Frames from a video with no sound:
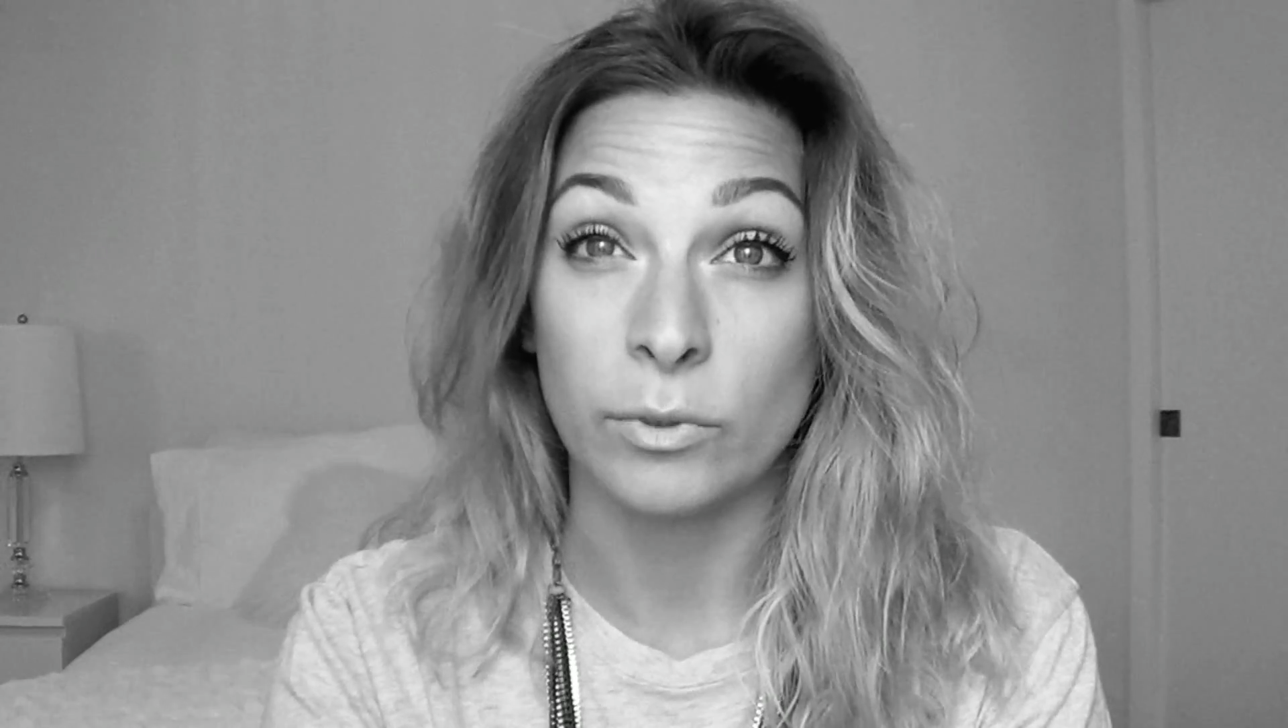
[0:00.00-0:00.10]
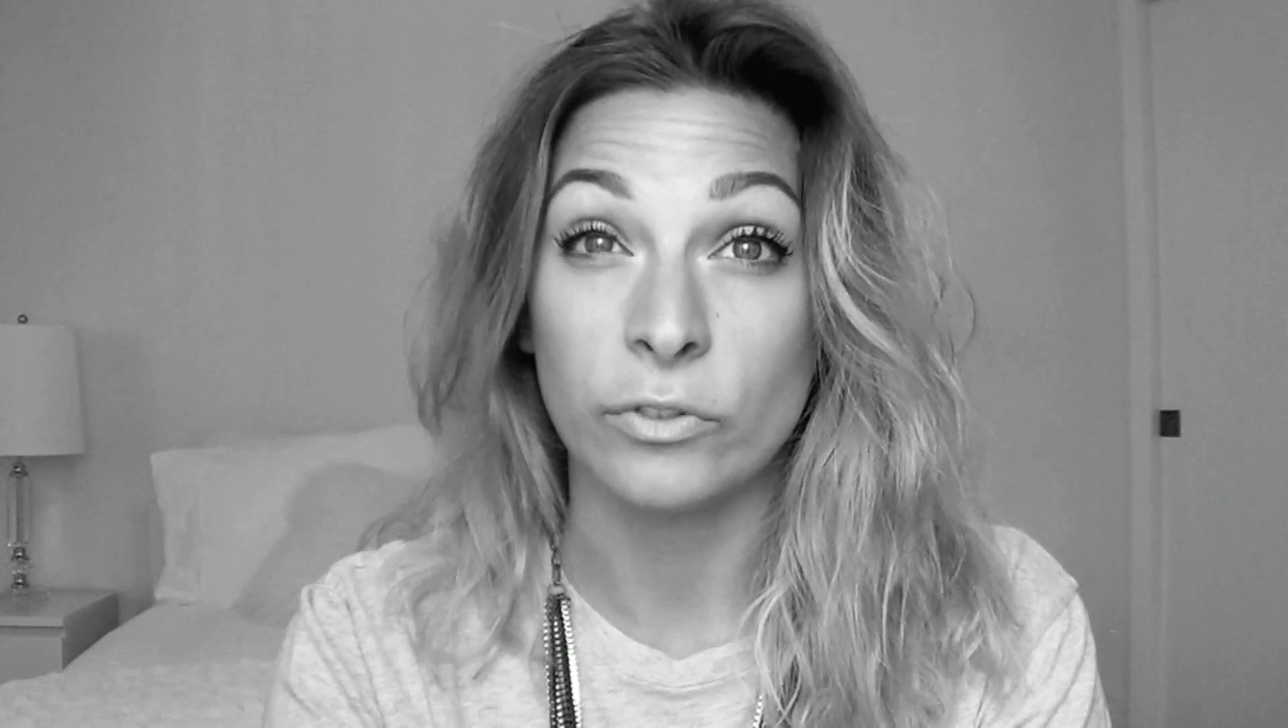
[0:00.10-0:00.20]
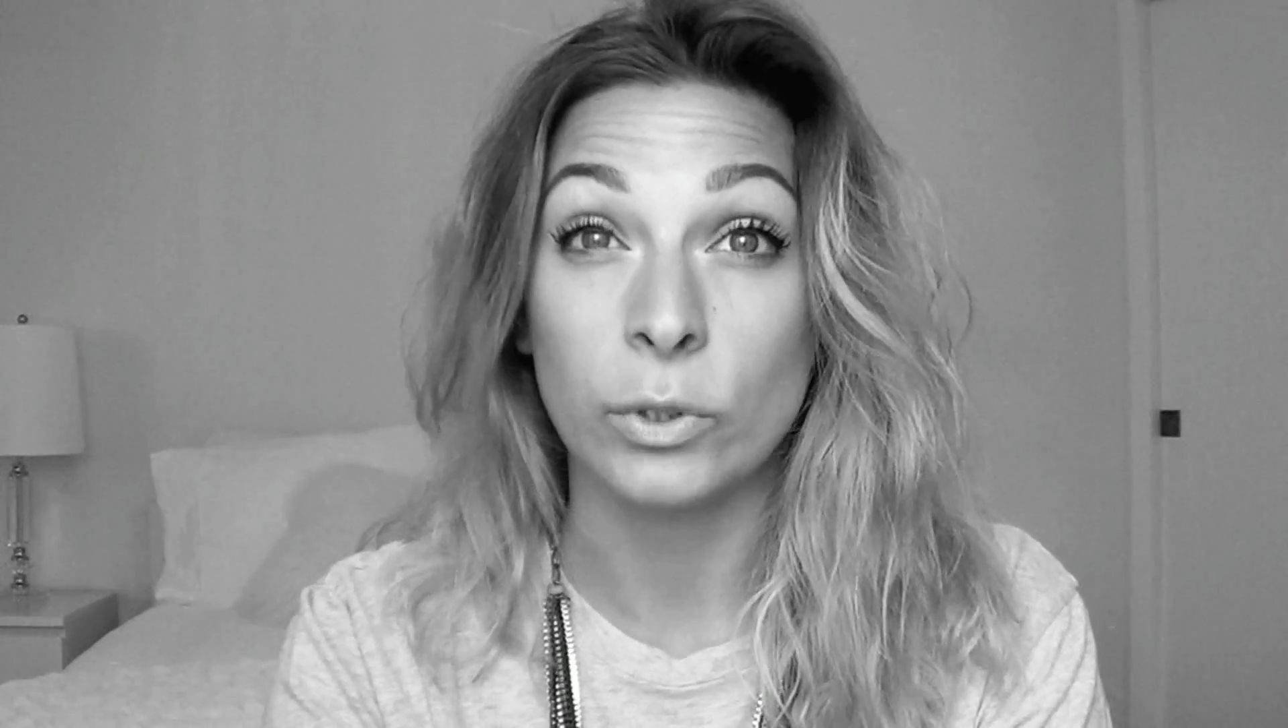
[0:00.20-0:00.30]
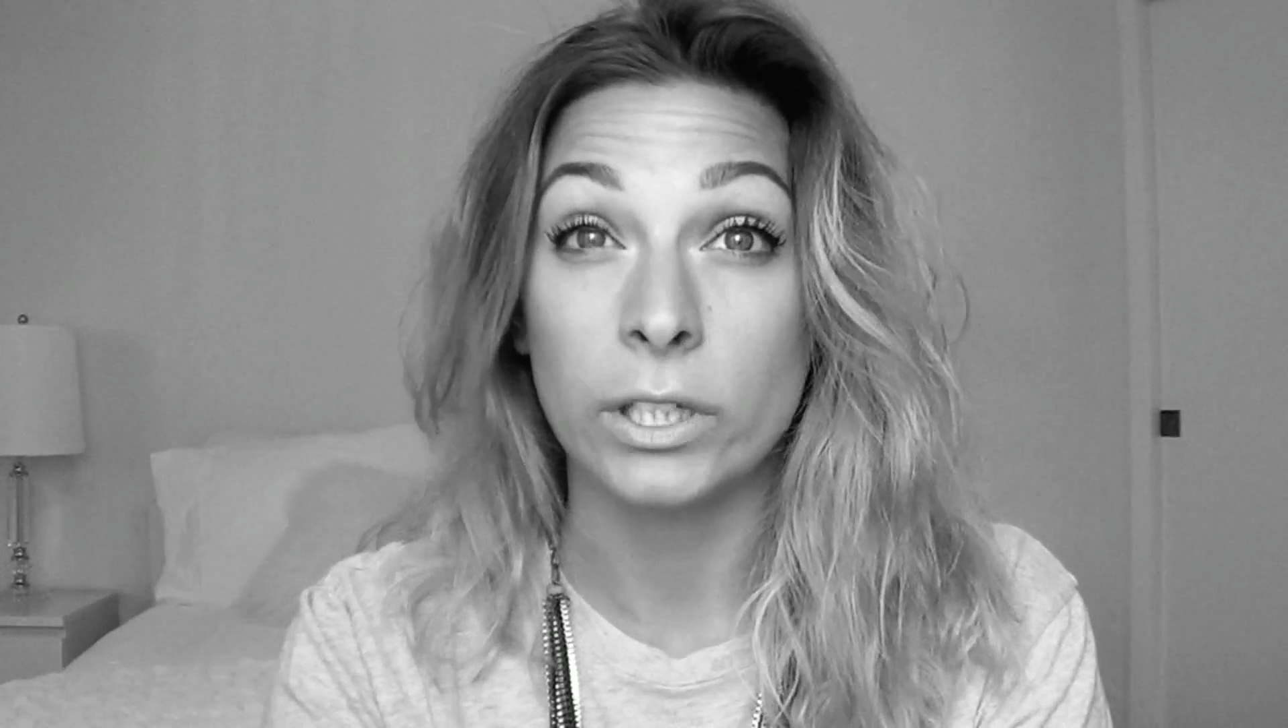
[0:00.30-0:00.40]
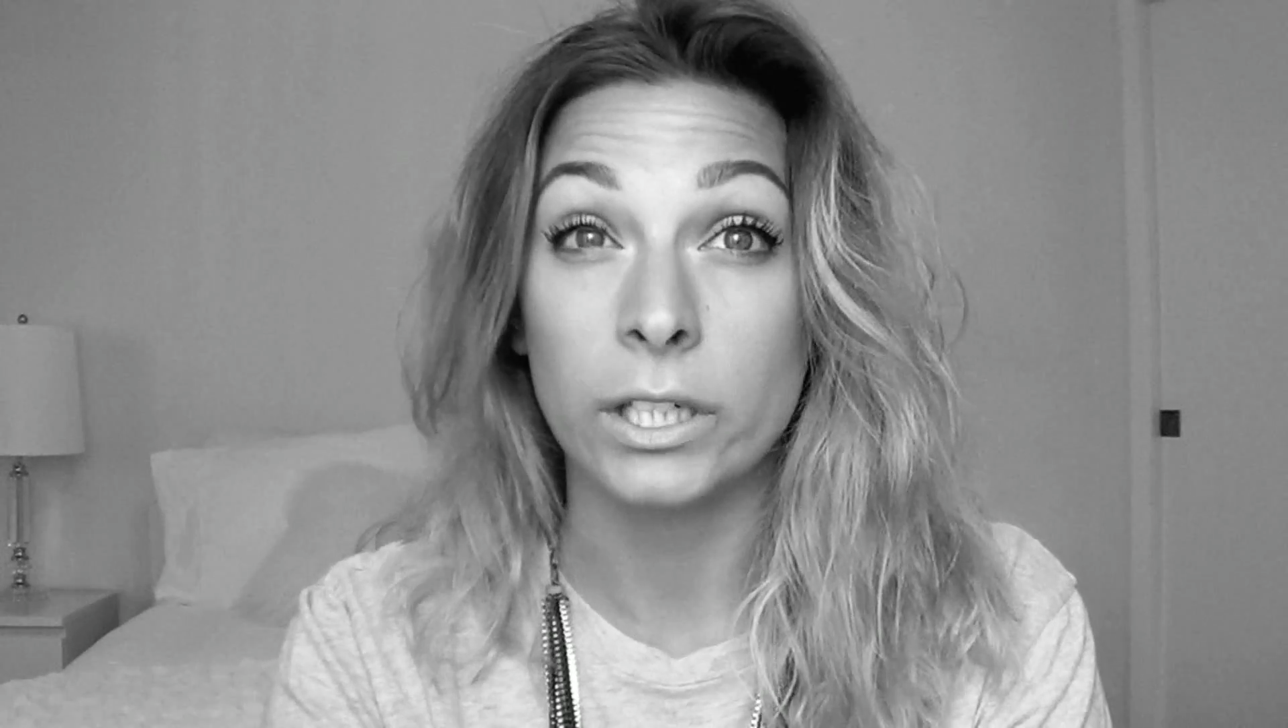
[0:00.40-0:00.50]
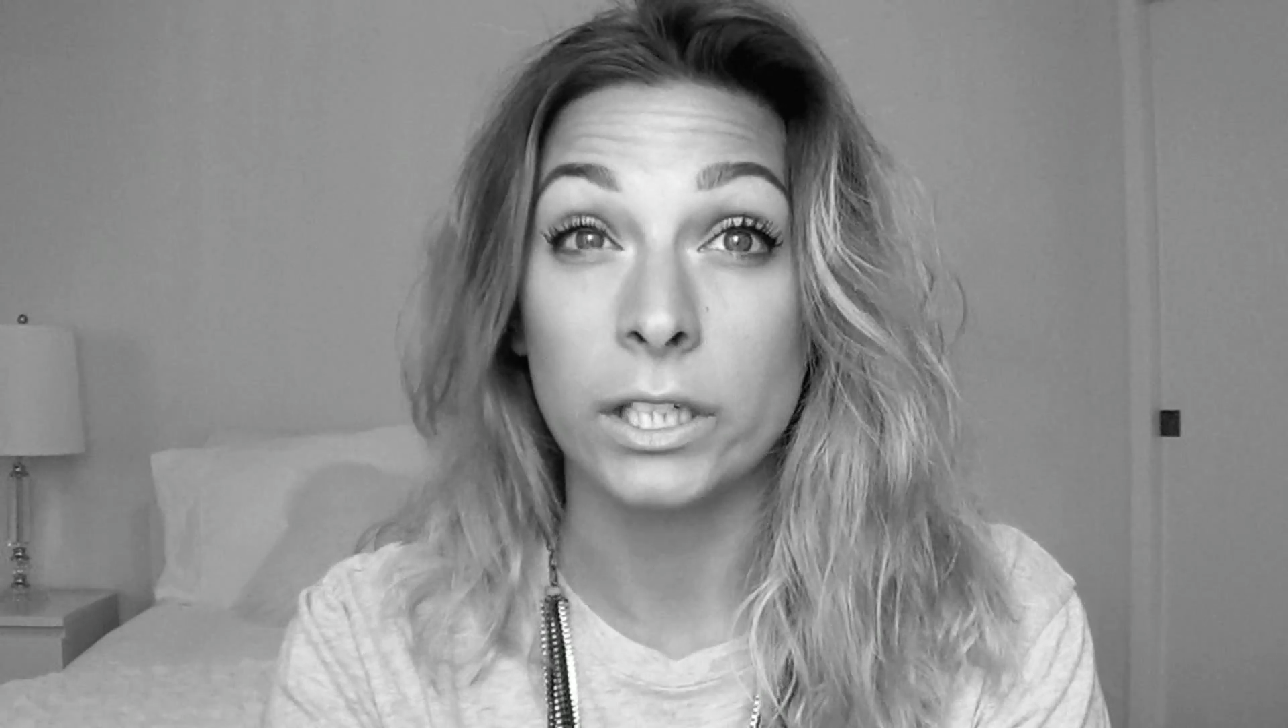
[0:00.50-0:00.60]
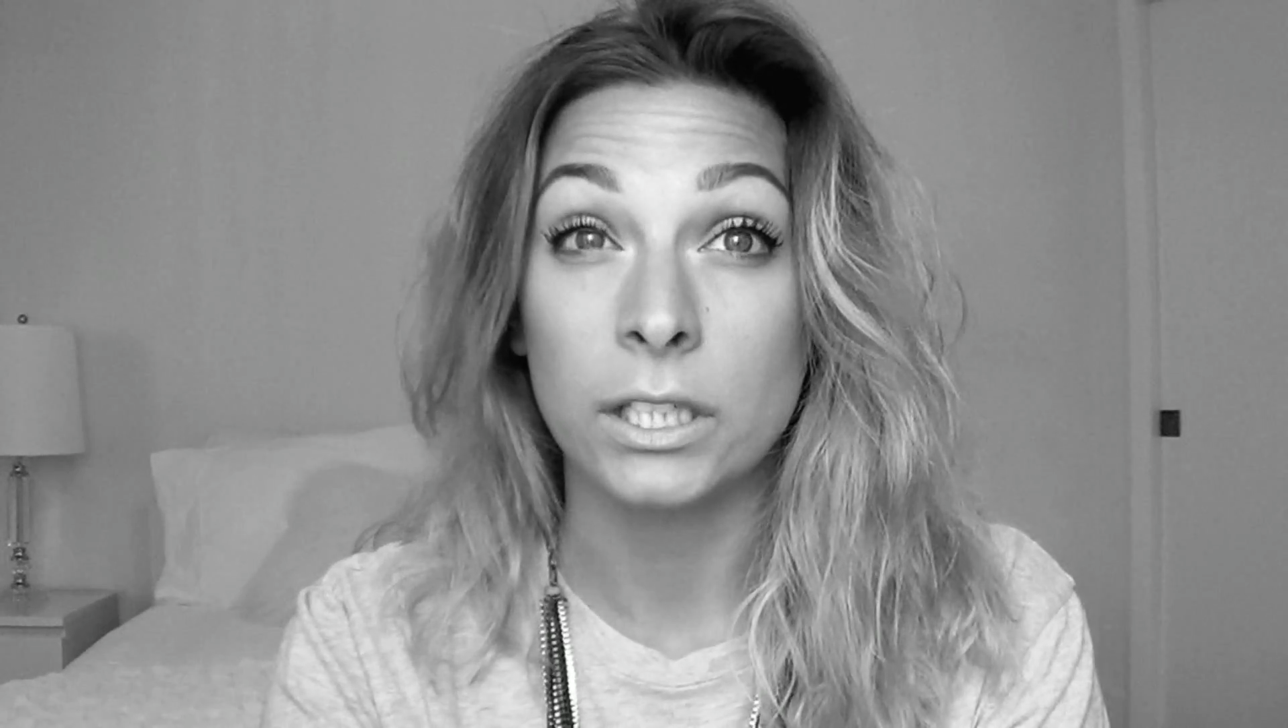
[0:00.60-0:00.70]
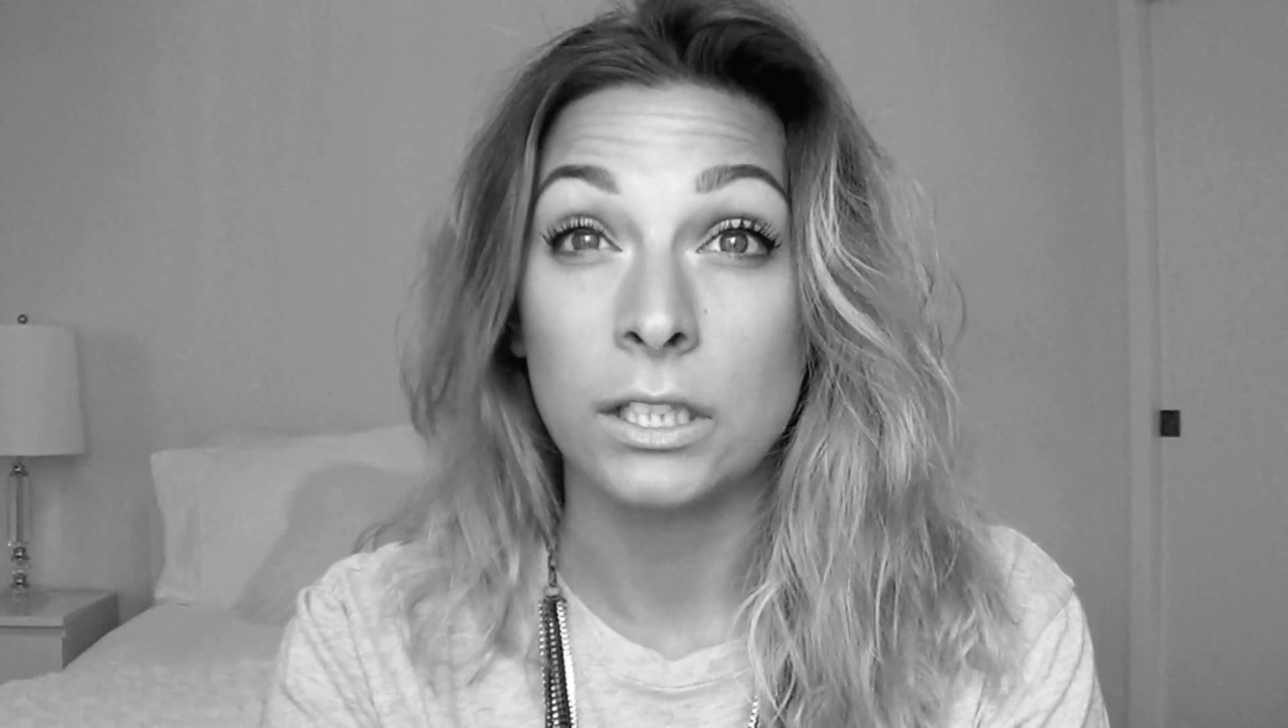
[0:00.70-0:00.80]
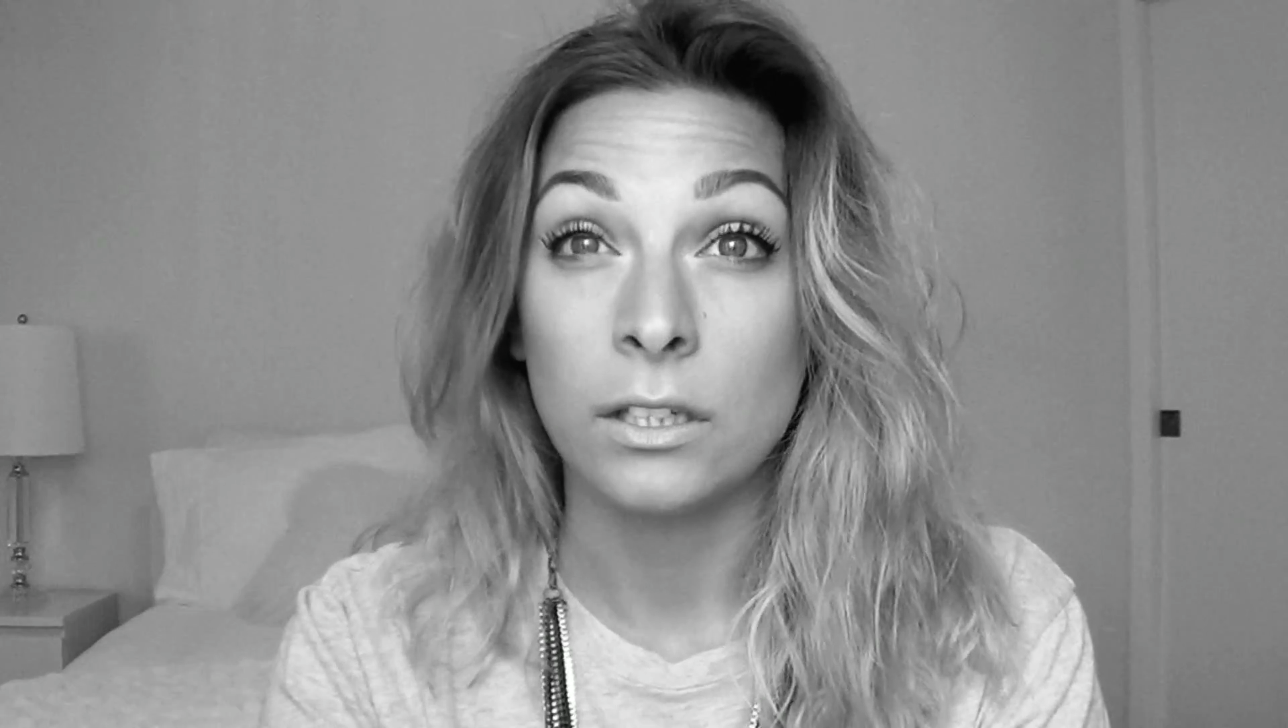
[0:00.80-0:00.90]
before,